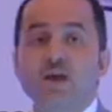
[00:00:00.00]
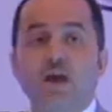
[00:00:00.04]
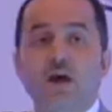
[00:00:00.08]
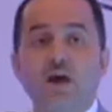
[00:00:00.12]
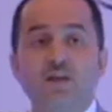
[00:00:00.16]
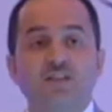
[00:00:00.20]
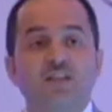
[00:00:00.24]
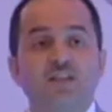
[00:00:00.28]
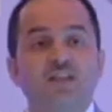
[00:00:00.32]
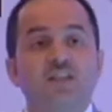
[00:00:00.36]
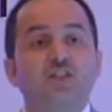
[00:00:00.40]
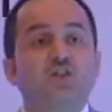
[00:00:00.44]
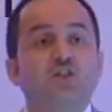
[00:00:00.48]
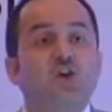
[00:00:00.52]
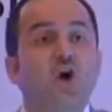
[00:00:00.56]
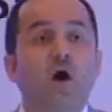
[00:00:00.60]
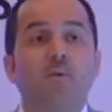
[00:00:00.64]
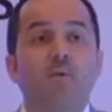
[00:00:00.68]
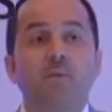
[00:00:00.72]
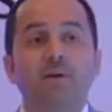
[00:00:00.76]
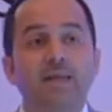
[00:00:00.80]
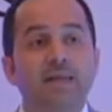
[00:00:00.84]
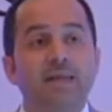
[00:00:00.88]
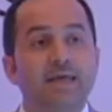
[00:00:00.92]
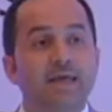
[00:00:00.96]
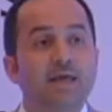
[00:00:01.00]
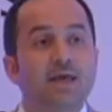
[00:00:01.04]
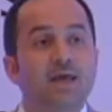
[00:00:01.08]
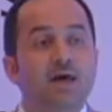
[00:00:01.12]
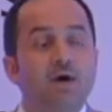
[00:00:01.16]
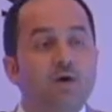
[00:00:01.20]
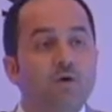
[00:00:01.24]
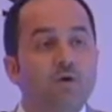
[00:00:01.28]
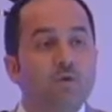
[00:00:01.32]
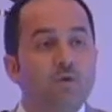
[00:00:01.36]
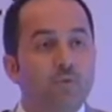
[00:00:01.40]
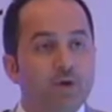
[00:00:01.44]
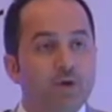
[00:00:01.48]
guidelines that's commonly
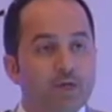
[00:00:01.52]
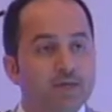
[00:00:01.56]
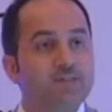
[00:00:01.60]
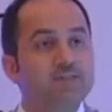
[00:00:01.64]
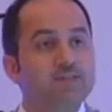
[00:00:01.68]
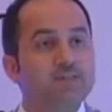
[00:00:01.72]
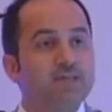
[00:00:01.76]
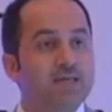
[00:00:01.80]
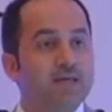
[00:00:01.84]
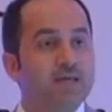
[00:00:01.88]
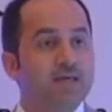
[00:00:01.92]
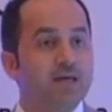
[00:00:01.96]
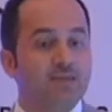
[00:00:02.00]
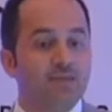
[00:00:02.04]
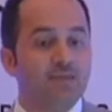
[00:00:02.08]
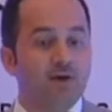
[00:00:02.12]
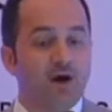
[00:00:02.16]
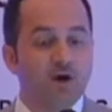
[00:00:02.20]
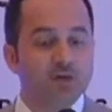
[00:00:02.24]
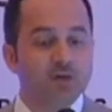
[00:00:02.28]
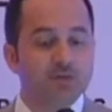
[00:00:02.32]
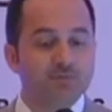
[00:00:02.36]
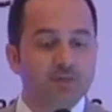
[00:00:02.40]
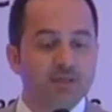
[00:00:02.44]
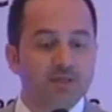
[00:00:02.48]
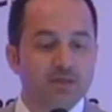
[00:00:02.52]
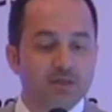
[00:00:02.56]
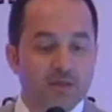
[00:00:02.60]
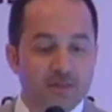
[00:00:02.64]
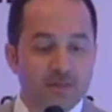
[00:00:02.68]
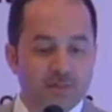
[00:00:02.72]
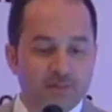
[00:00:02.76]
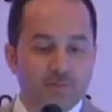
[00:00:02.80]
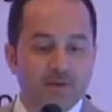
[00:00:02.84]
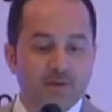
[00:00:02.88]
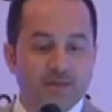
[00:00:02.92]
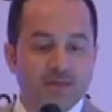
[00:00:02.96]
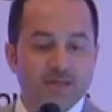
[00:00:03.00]
we are seeing in the hospital in
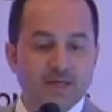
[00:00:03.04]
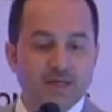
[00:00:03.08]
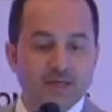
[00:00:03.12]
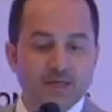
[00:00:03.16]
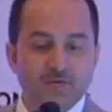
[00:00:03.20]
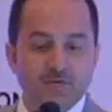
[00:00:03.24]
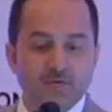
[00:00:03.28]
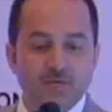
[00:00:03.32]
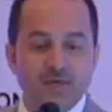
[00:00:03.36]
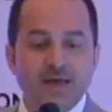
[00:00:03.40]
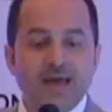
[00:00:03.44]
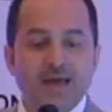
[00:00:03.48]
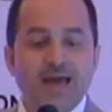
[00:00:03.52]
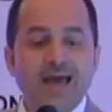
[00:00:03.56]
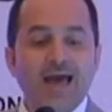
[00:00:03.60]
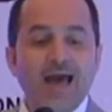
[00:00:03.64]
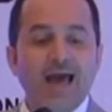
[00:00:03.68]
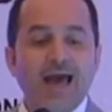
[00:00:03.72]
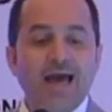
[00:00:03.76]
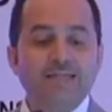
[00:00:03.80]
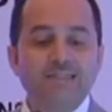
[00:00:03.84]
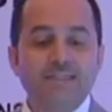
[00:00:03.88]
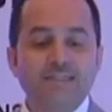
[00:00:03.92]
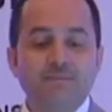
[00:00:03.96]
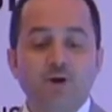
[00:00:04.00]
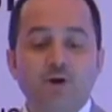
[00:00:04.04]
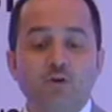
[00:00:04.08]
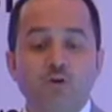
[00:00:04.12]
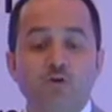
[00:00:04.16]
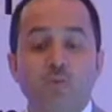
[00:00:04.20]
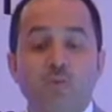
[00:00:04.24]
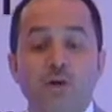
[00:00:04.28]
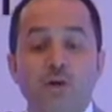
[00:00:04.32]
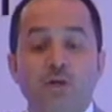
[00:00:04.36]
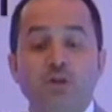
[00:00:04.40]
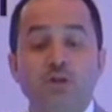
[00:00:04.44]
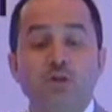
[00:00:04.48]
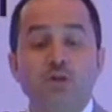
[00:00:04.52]
the BDF,
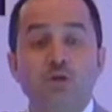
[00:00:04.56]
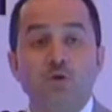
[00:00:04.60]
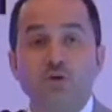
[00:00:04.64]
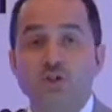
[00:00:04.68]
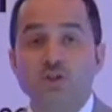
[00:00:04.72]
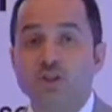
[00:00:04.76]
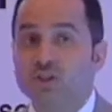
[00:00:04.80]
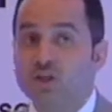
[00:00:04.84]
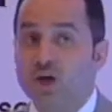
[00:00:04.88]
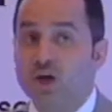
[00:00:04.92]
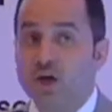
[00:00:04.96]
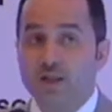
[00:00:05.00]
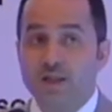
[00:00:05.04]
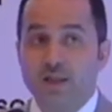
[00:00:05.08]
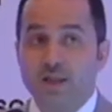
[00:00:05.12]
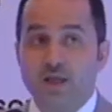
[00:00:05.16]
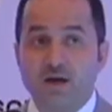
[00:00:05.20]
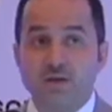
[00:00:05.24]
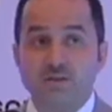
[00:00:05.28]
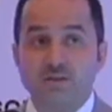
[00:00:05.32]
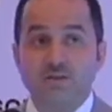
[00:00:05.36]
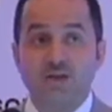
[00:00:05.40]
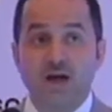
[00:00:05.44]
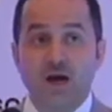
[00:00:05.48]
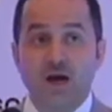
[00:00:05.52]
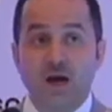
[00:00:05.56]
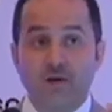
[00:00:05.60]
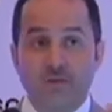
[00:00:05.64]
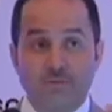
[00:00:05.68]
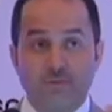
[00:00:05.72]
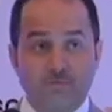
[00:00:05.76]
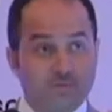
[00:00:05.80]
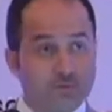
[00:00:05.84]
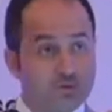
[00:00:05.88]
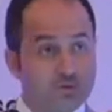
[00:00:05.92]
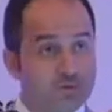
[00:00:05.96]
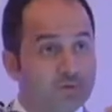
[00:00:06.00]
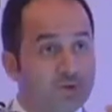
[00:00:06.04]
antimicrobial dosage guidelines, uh,
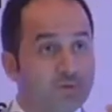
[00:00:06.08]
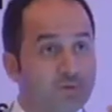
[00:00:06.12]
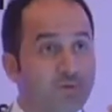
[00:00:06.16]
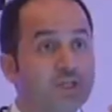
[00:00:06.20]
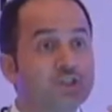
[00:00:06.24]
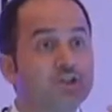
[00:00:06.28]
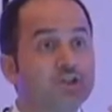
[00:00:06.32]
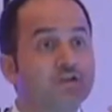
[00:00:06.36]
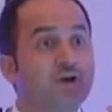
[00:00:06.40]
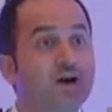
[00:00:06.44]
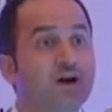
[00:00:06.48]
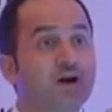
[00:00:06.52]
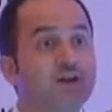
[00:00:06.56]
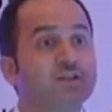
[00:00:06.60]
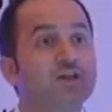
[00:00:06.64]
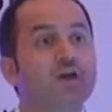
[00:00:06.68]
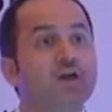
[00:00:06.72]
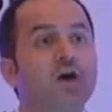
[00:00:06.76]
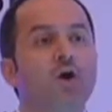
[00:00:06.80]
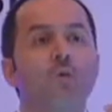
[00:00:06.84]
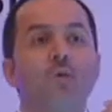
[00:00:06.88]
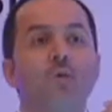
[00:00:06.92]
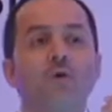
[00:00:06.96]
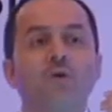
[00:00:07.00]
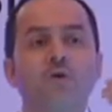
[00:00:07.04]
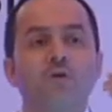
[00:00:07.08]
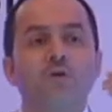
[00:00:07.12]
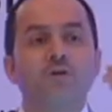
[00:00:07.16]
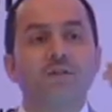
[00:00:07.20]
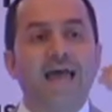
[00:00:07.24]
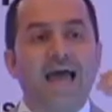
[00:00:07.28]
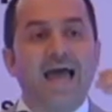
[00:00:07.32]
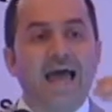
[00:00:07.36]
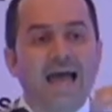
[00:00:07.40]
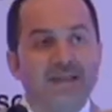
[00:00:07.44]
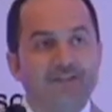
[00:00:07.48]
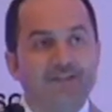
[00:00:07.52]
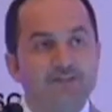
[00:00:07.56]
so to make sure that we don't
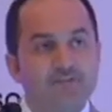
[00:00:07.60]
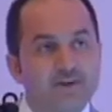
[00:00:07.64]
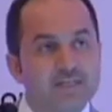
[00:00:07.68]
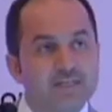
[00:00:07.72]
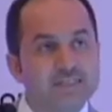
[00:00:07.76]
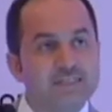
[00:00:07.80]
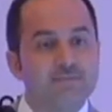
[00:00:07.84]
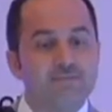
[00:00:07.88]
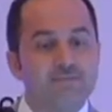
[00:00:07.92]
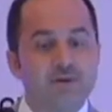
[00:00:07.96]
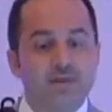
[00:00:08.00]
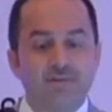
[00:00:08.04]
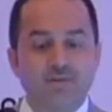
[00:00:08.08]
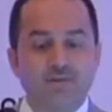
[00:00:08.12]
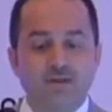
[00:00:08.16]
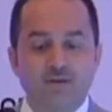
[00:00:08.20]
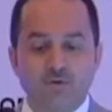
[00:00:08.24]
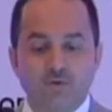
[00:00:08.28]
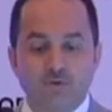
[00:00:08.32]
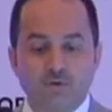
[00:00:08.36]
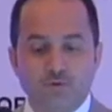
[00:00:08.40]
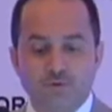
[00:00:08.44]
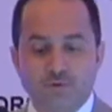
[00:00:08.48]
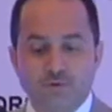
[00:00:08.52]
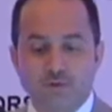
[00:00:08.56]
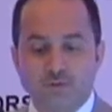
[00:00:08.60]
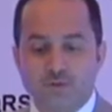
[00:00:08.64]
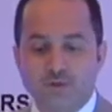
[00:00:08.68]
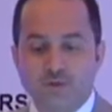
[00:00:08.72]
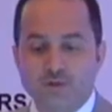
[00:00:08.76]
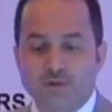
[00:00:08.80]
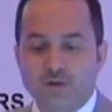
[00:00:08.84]
underestimate the dose,